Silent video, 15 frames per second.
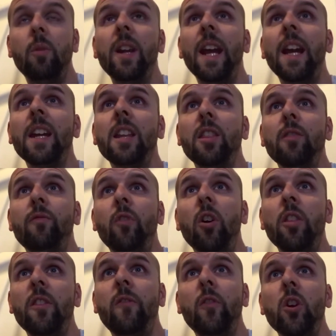We had it the
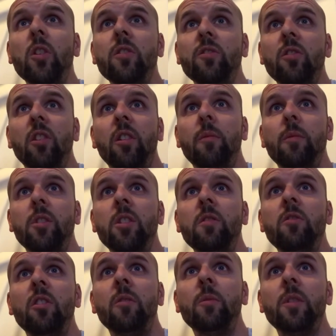right the first time, and you
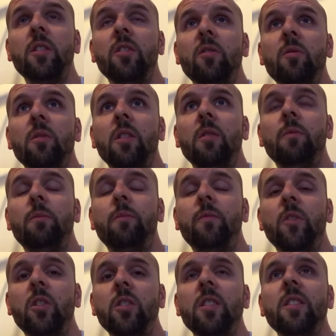told me just, oh,
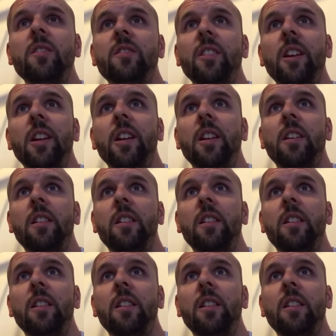for goodness sake.